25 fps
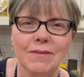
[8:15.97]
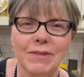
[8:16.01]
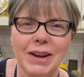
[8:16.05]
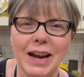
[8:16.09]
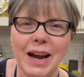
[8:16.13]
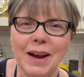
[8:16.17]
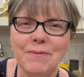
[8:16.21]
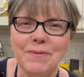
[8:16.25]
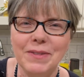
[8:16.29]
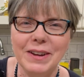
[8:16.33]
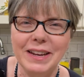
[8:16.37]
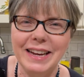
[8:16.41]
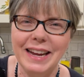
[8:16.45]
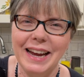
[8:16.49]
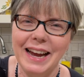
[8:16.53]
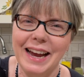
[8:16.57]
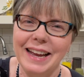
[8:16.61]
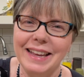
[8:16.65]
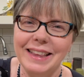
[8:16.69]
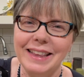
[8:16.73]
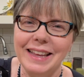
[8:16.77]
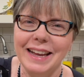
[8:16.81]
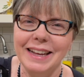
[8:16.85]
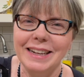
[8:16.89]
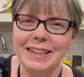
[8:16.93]
happy to
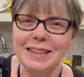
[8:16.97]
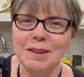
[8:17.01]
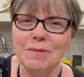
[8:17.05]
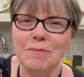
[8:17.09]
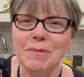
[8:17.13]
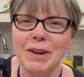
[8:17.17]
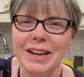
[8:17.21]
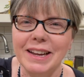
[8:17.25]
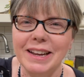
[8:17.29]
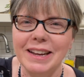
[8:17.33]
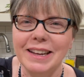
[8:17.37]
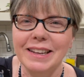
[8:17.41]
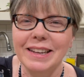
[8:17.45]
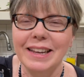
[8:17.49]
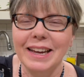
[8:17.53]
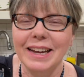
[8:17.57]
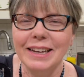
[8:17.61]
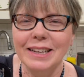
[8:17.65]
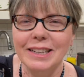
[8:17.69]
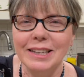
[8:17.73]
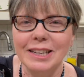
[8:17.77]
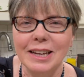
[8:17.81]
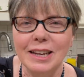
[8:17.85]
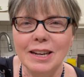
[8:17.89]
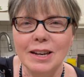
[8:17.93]
add that to my
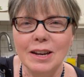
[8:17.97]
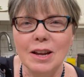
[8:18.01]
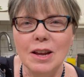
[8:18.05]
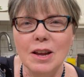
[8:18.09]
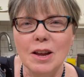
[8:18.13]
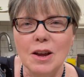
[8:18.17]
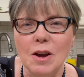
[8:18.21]
collection